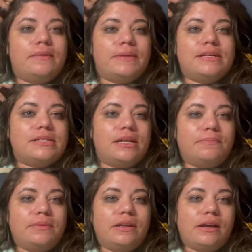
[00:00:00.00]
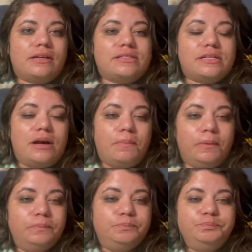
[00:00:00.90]
They set up the next
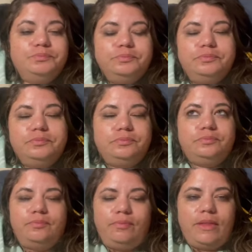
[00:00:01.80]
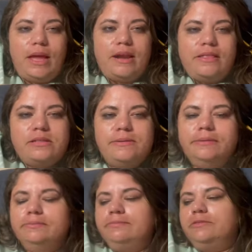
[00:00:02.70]
couple at the end of this
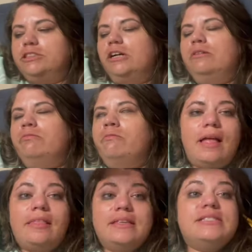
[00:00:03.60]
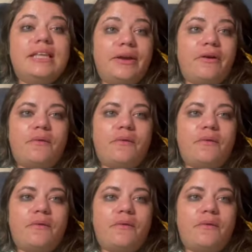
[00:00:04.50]
one, or at least the hero